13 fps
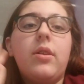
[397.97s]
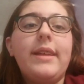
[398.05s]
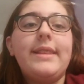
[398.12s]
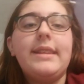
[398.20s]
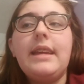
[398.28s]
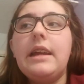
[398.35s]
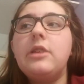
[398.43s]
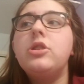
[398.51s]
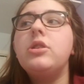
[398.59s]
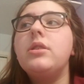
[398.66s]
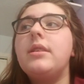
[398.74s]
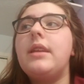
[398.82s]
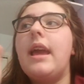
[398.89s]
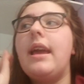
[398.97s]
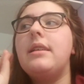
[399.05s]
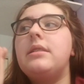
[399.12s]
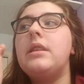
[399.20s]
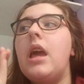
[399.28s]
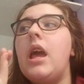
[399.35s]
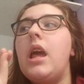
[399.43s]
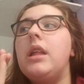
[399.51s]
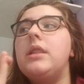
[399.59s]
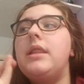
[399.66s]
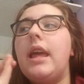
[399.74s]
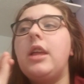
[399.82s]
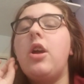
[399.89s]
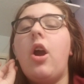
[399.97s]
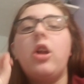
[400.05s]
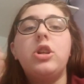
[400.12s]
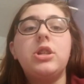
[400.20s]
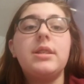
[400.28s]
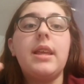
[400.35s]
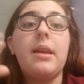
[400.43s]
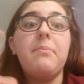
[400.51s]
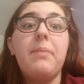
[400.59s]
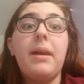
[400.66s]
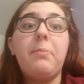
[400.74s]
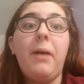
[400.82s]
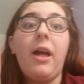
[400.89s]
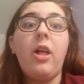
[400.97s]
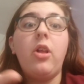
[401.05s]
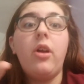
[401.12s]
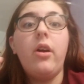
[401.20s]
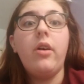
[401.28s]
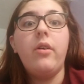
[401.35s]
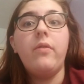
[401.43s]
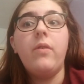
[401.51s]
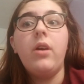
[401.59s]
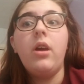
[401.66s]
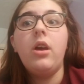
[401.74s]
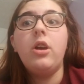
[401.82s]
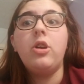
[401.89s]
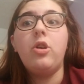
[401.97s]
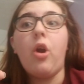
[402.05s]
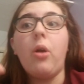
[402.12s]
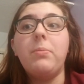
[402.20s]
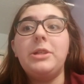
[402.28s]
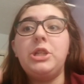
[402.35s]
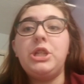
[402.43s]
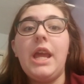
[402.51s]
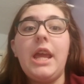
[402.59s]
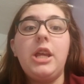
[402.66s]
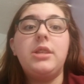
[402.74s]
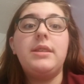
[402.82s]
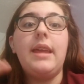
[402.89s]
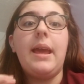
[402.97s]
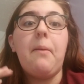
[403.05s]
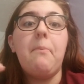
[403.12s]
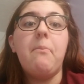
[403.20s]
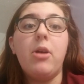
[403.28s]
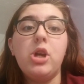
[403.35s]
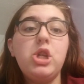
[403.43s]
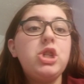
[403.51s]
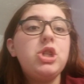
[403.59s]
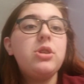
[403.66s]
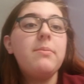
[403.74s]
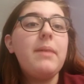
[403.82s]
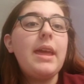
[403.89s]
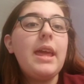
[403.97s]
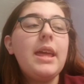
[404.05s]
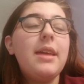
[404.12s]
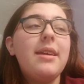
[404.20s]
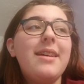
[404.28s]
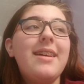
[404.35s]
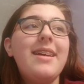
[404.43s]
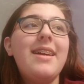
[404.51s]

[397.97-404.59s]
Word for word: Don't like the texture, the taste. They are just like a big pile of garbage tasting mush to me.